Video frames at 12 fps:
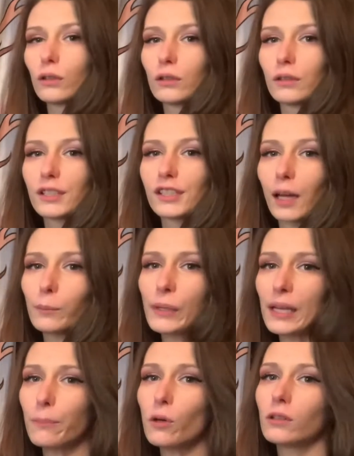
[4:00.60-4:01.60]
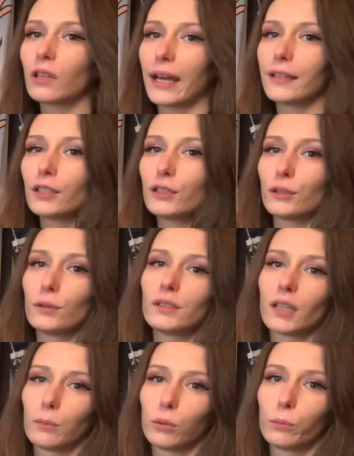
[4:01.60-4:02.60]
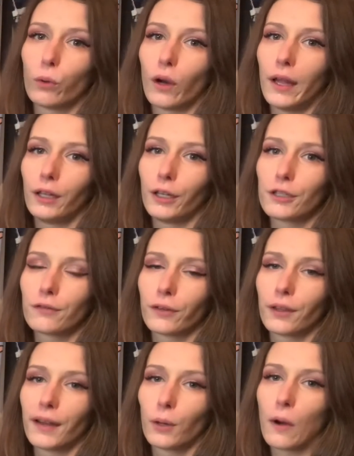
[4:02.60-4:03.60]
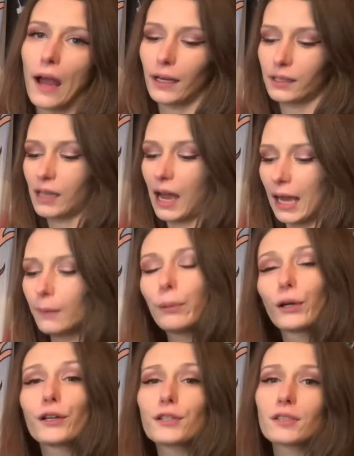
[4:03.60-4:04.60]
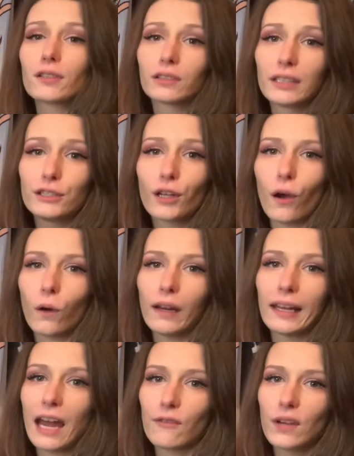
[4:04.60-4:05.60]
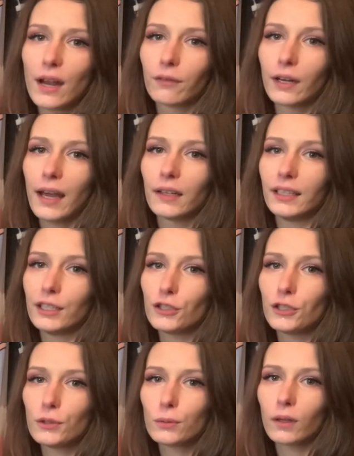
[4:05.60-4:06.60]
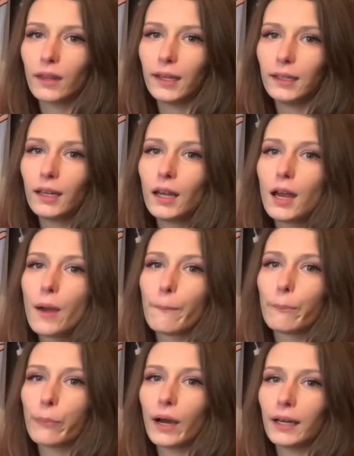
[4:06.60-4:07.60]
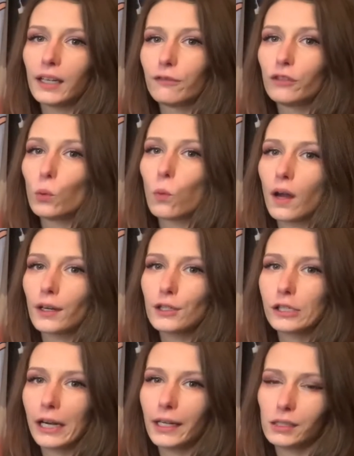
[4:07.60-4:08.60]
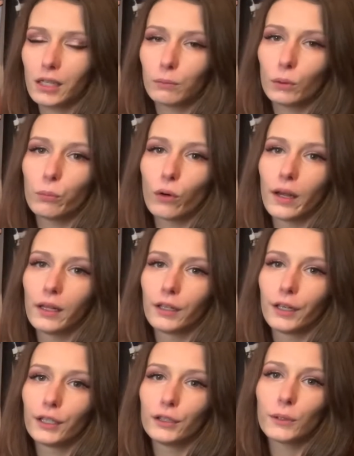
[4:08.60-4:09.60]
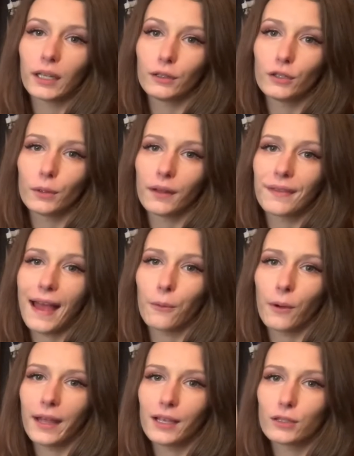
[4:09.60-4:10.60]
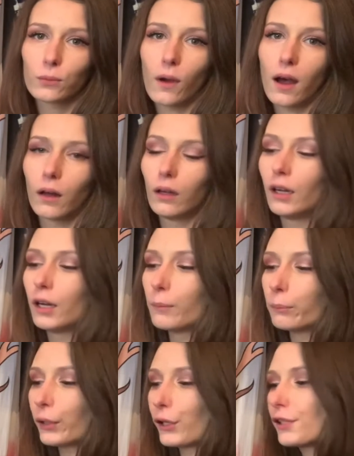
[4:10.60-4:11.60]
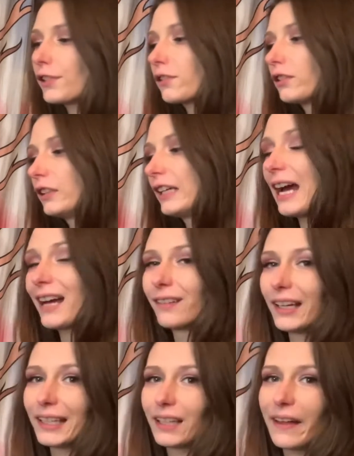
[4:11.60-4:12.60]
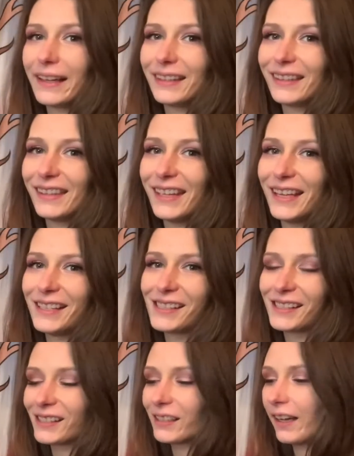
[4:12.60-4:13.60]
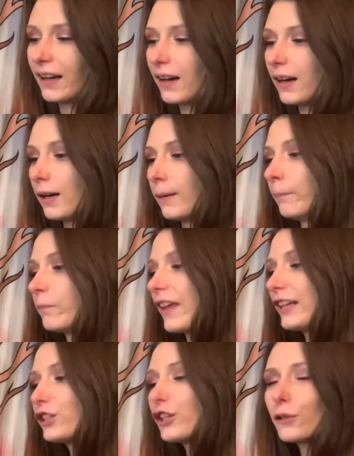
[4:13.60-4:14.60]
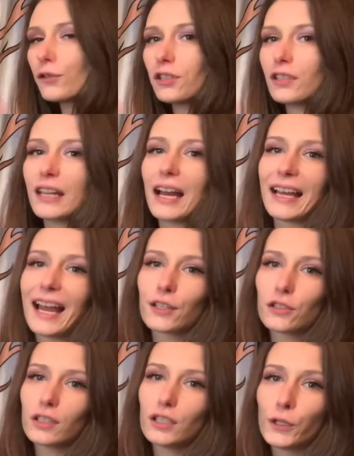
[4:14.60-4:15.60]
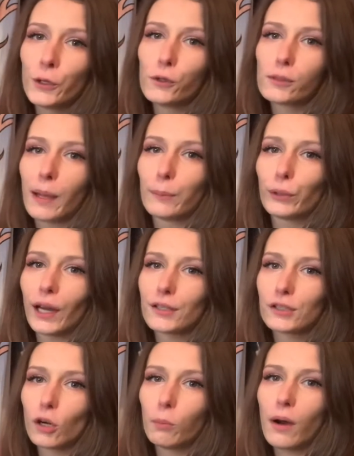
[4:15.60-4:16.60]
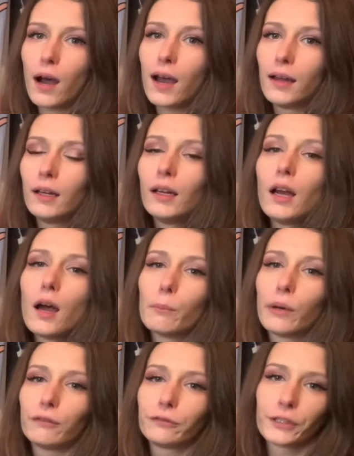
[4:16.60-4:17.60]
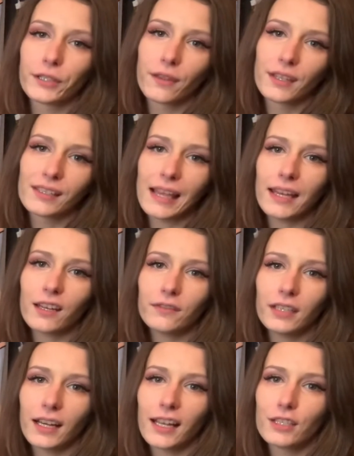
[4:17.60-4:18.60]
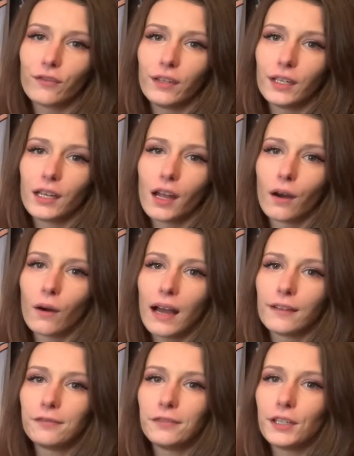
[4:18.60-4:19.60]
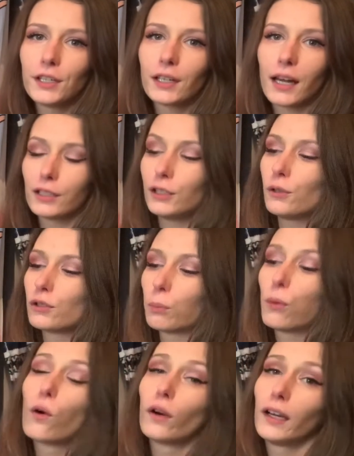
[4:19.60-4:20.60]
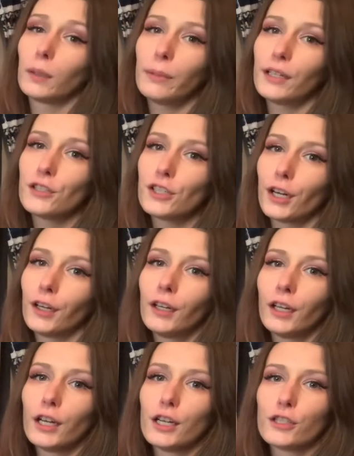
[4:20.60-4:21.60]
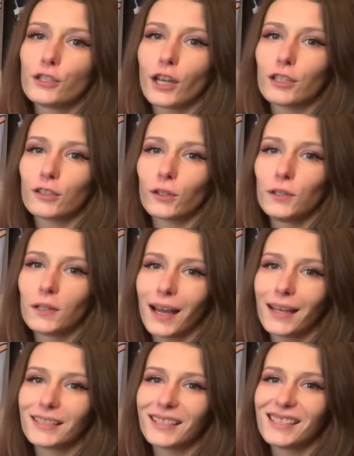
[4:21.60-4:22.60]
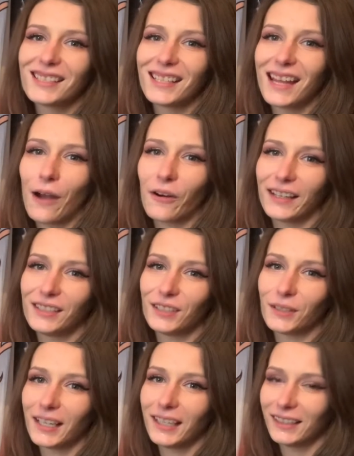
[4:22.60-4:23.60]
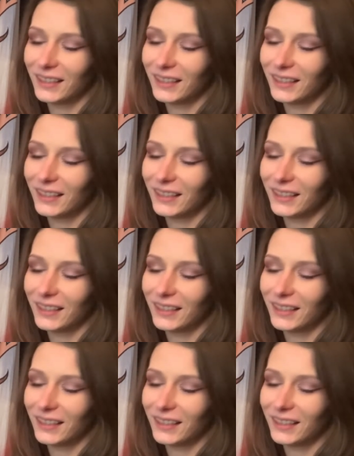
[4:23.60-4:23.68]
some people like to do double boilers for their wax. I personally don't, and I've never had issues with it. But if you want to try a double boiler, you can do it that way as well. Personally, I like it like this. And usually I actually use my Presto pot. But for the sake of today's video, I figured I'd use a pouring pitcher just so you guys could see how I do it.